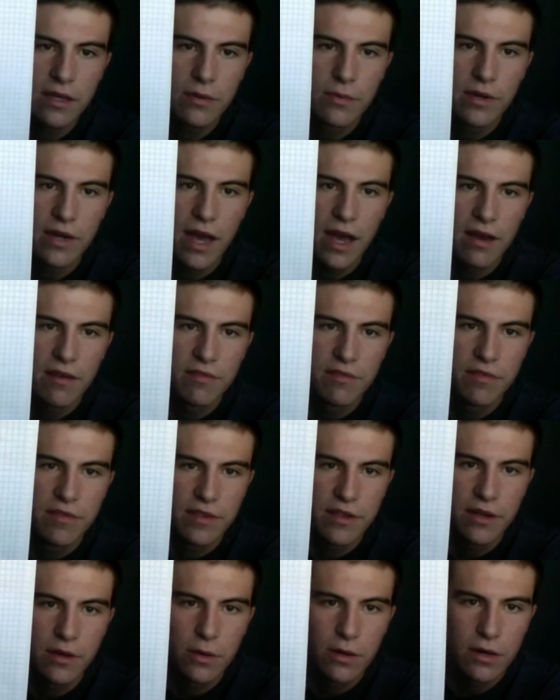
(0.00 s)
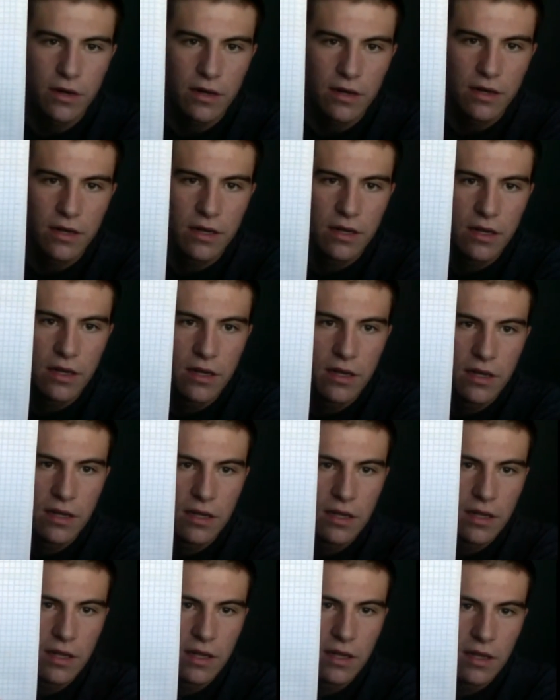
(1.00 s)
would have your
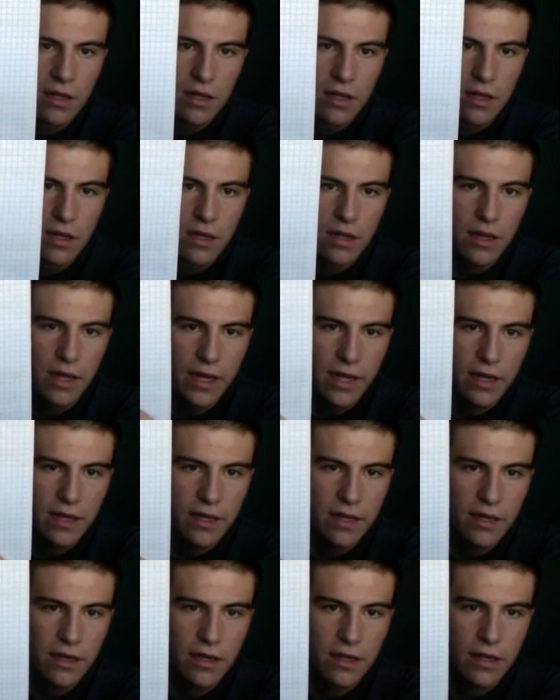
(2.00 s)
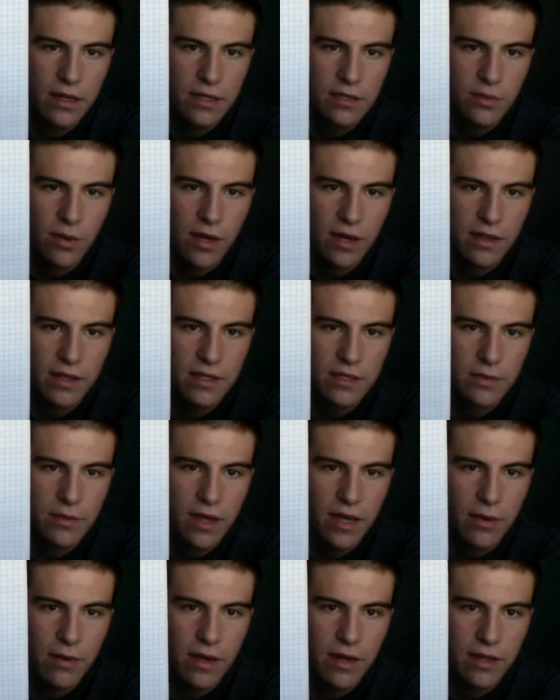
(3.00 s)
like let's walk this
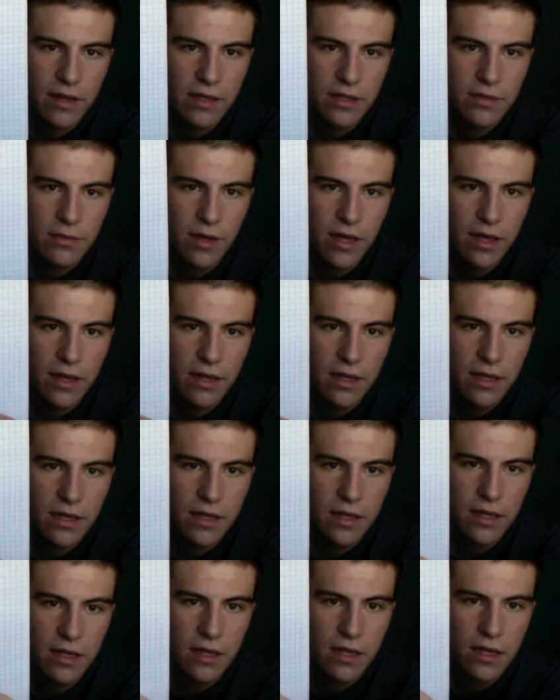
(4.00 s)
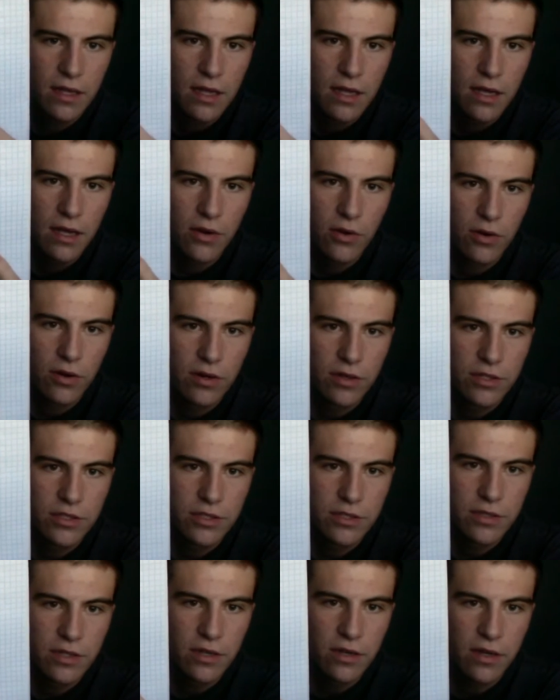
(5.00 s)
way walk this way or
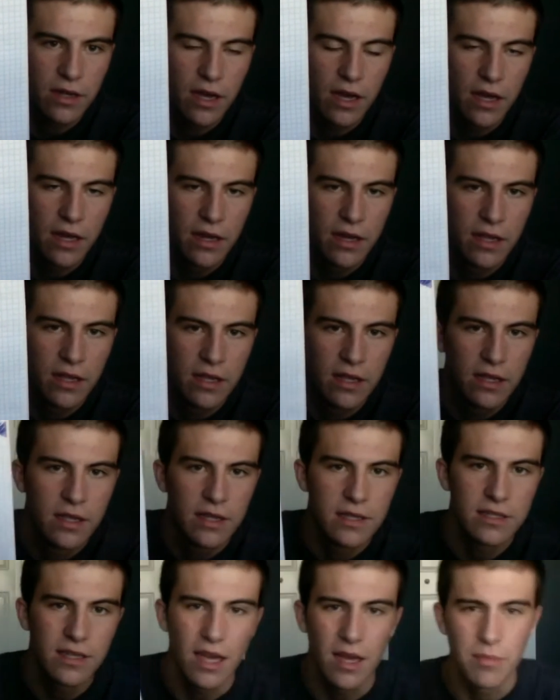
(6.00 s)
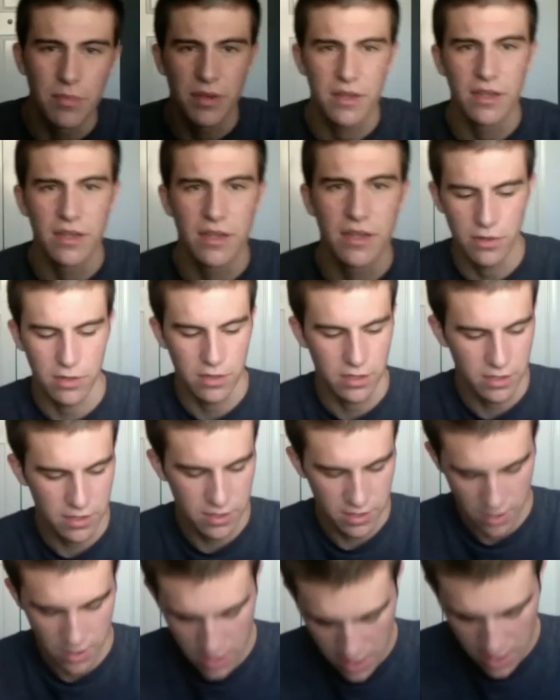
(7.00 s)
shoot your gun type controllers
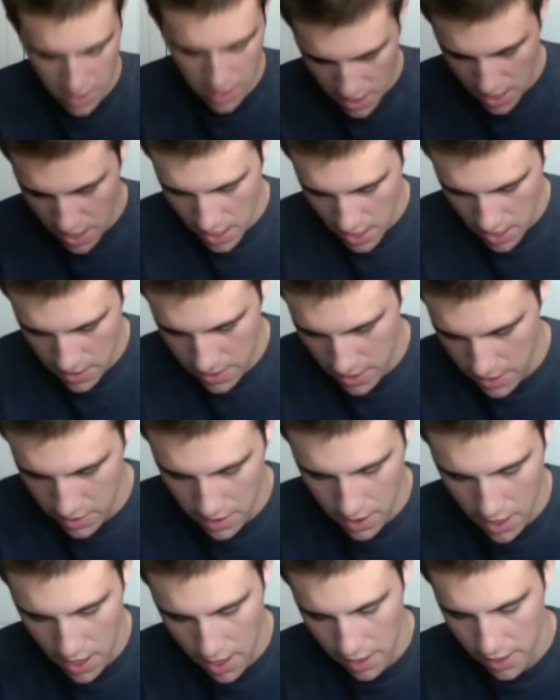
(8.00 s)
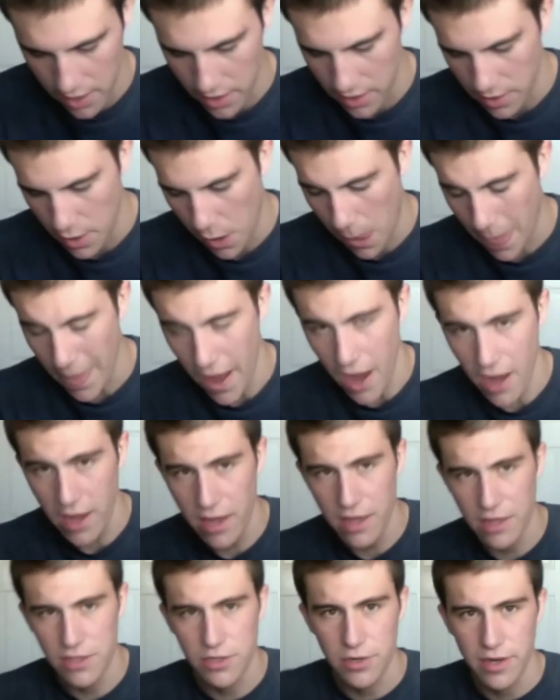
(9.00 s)
and then i i
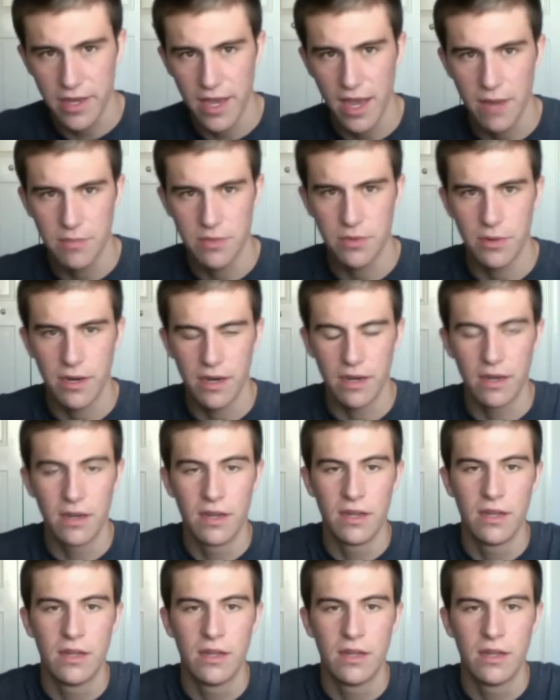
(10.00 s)
enjoy games where